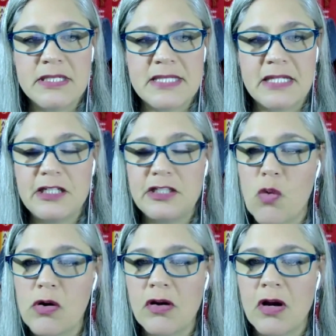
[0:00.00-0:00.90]
Send in
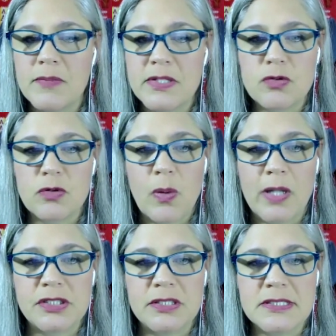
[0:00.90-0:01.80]
your comments or
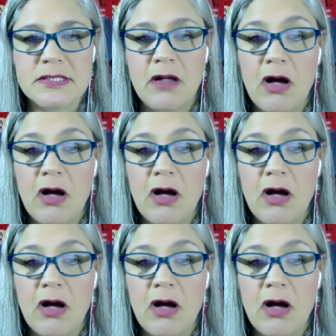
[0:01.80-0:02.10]
questions.